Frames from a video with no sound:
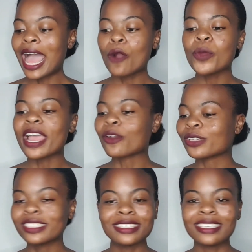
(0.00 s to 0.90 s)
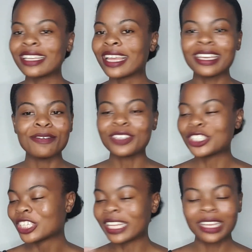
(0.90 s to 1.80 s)
we are not seeing any
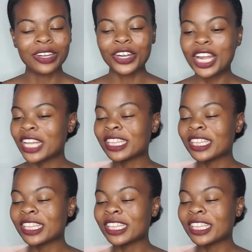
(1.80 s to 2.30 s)
vision here.